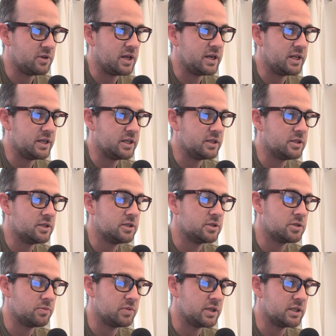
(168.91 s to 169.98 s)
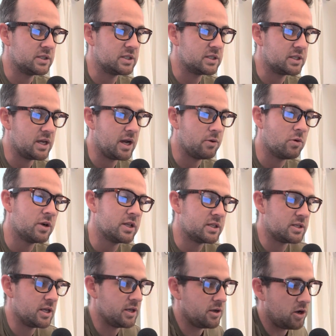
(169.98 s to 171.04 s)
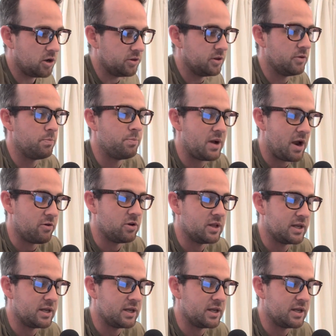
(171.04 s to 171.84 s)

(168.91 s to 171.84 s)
I needed something to sit. I wanted it on the barrel.